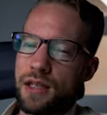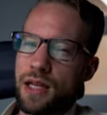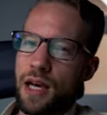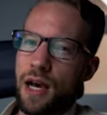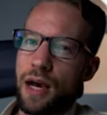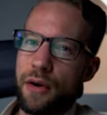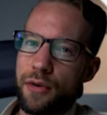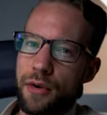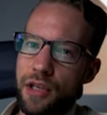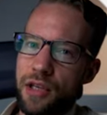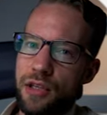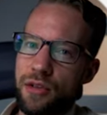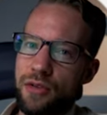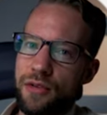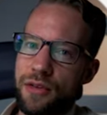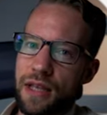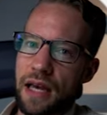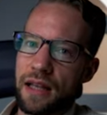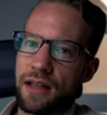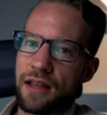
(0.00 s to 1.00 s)
Now, how can you
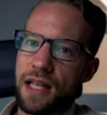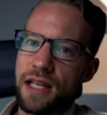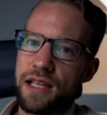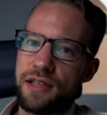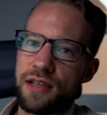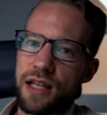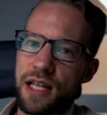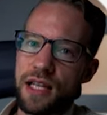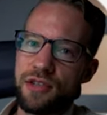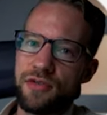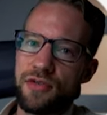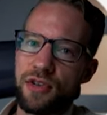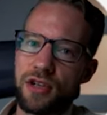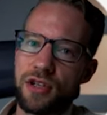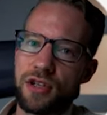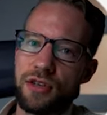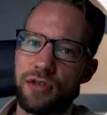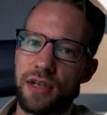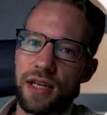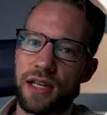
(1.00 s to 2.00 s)
do that? Let's, let's
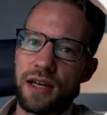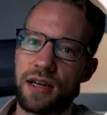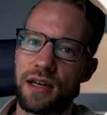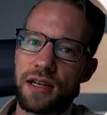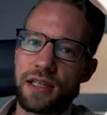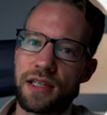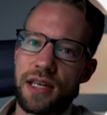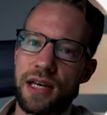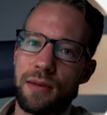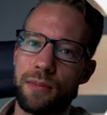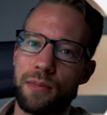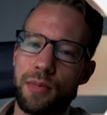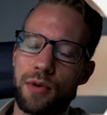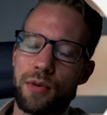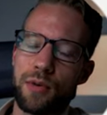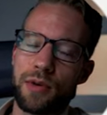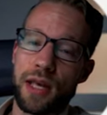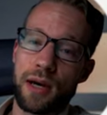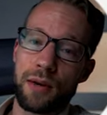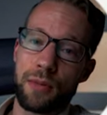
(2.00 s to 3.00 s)
first look at an
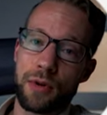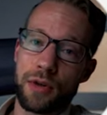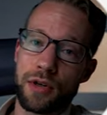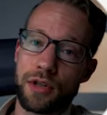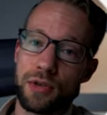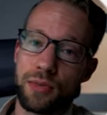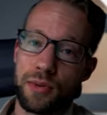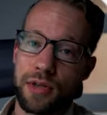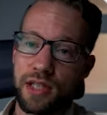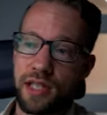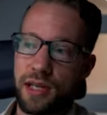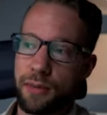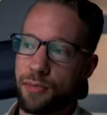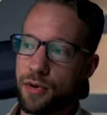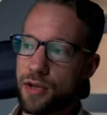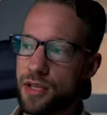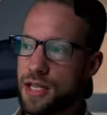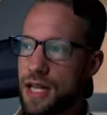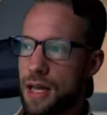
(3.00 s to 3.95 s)
example that works with separate